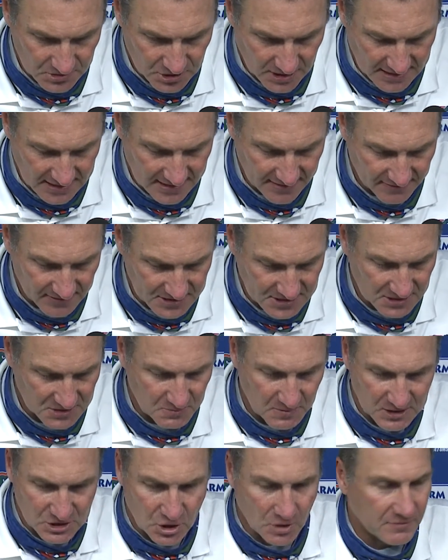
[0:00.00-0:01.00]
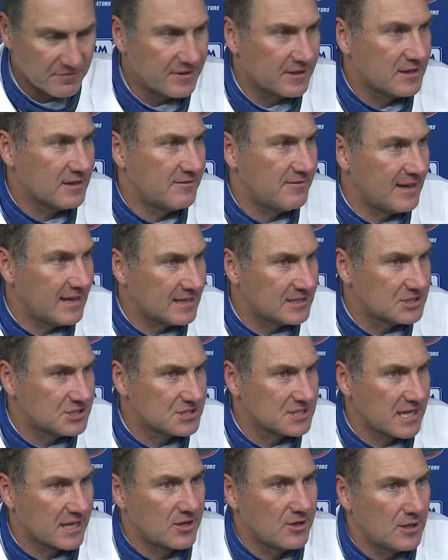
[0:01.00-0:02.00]
tried to give us as much home field advantage
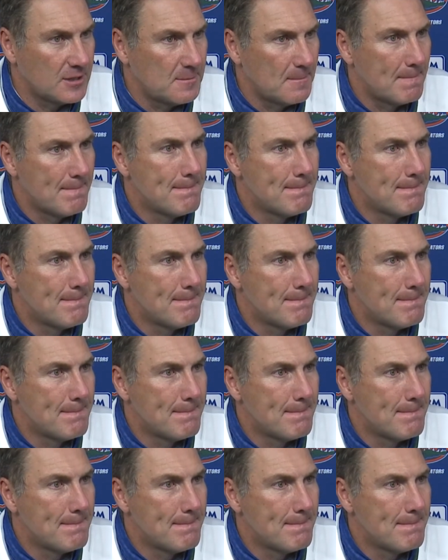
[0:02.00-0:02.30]
as they could.